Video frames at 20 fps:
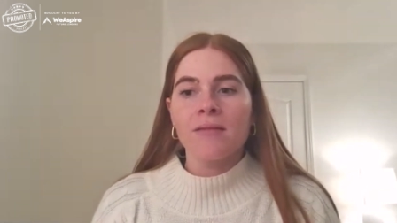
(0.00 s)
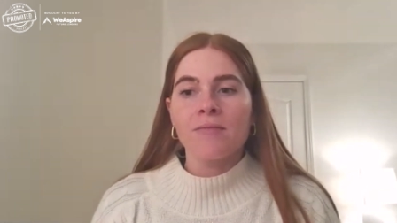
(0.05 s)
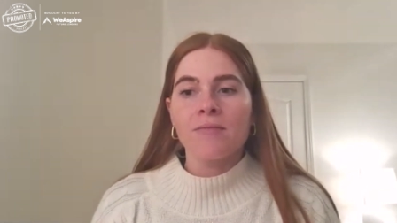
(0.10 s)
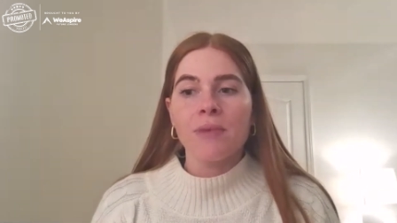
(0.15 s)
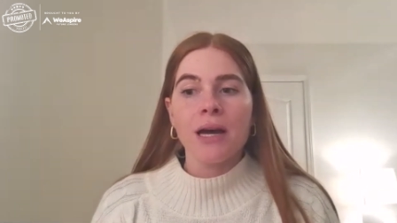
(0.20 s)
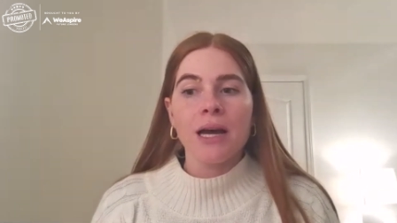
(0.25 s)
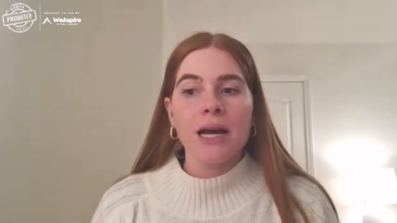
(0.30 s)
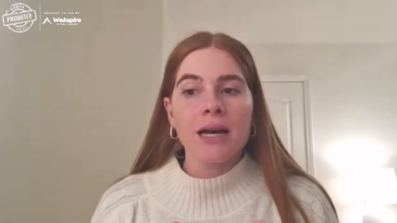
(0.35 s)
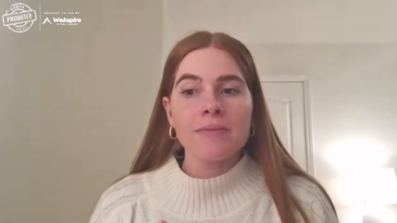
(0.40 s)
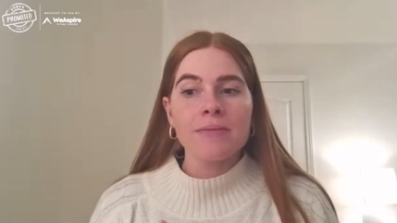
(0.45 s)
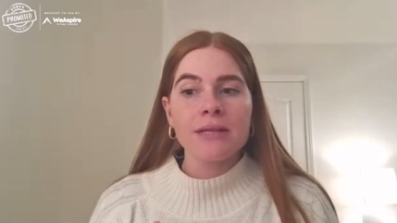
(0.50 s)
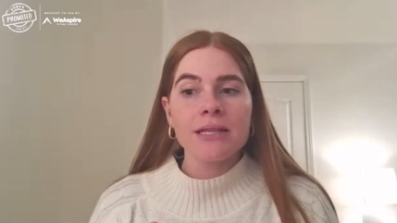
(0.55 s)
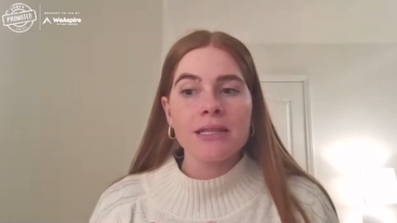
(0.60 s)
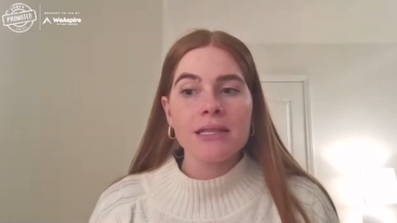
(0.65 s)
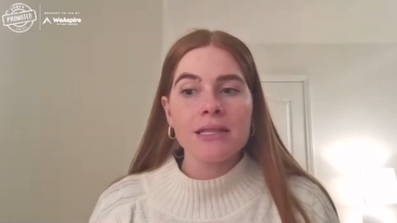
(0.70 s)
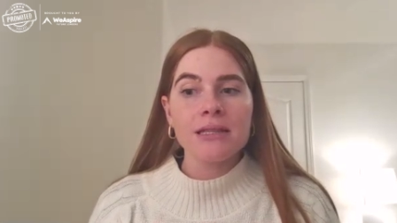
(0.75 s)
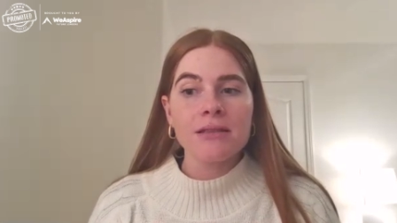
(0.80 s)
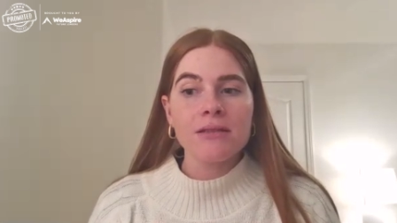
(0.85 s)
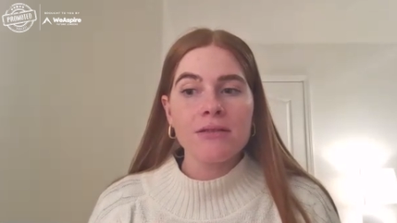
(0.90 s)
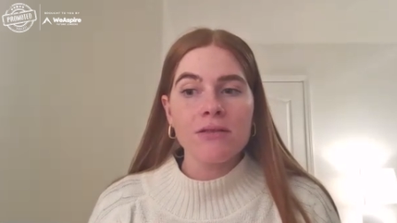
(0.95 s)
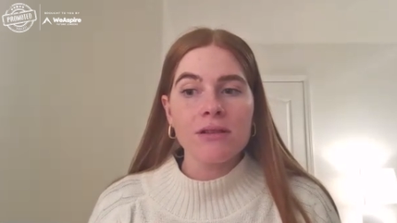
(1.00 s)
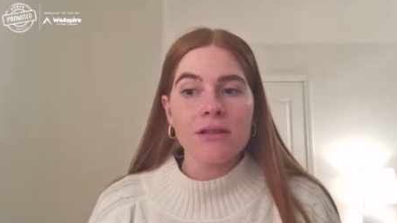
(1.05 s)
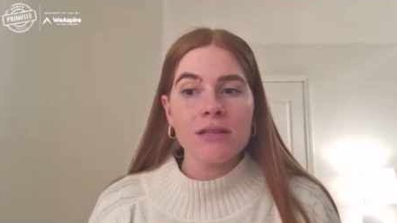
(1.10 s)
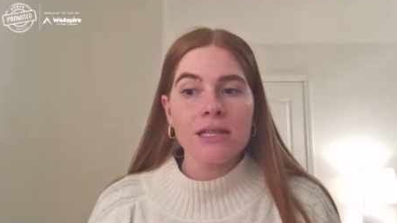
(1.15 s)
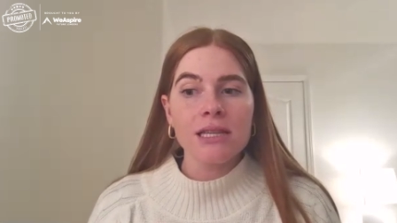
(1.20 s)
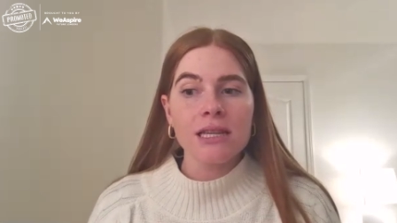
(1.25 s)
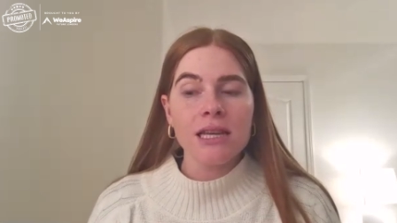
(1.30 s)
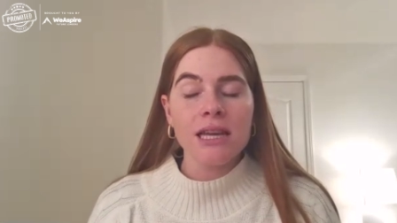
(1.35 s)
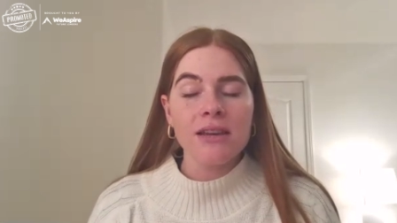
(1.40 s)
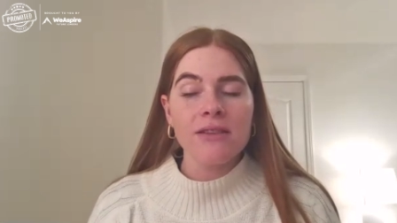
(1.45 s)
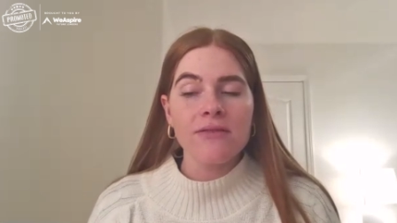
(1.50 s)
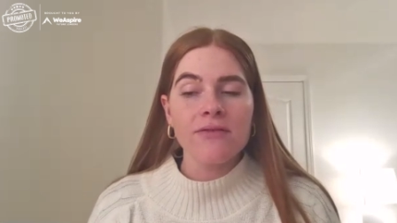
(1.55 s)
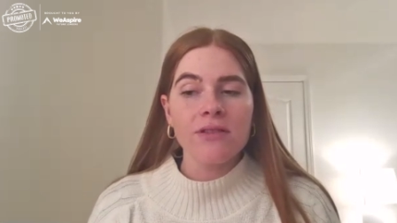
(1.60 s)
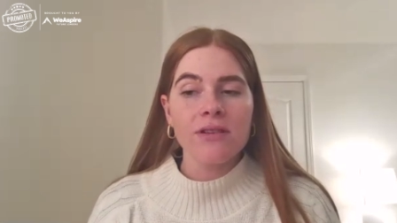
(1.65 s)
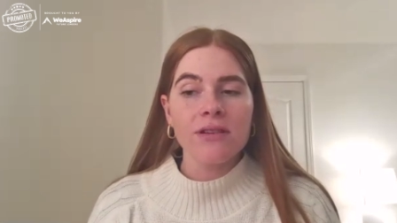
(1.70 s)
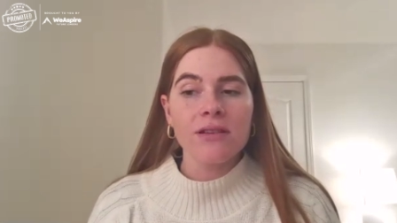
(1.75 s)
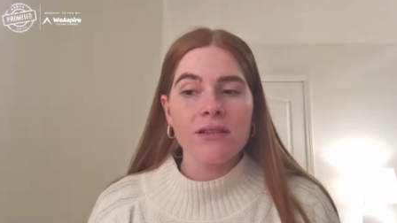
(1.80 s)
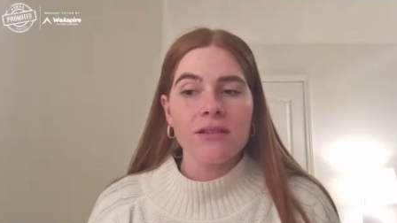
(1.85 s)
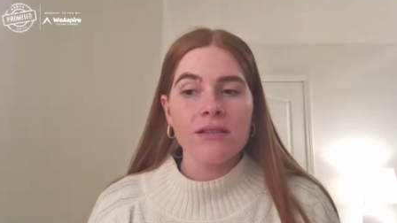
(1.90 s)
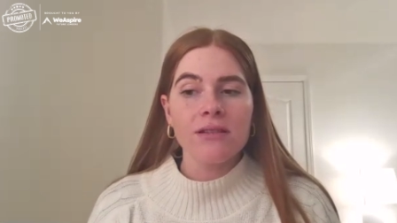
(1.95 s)
perhaps it's not
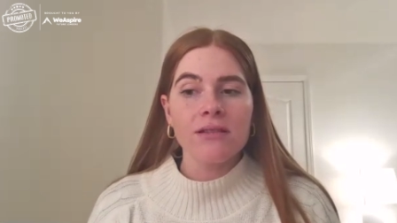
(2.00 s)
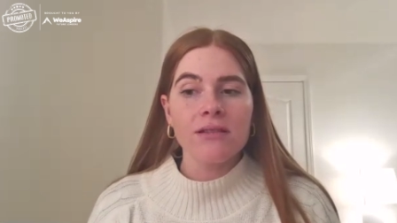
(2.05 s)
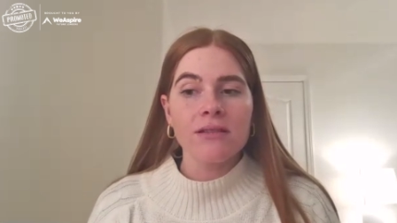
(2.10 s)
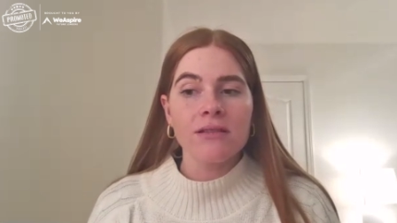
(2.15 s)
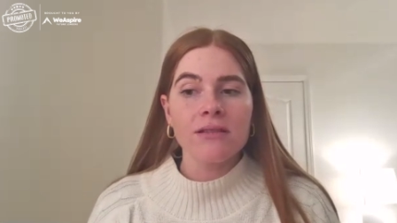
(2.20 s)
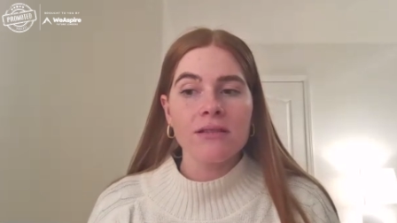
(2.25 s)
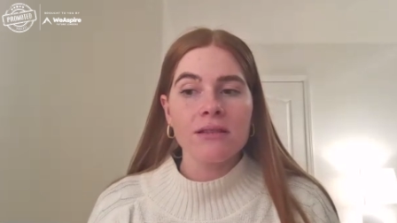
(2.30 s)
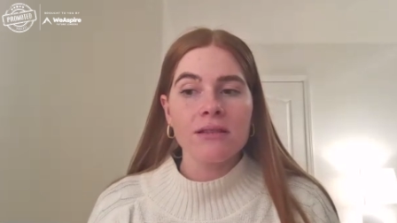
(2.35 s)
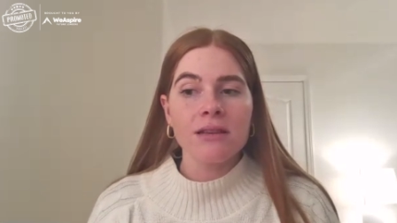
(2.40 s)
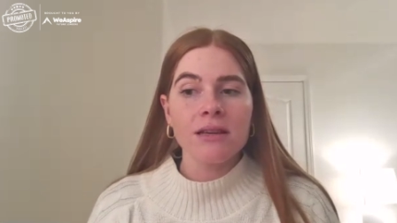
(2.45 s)
even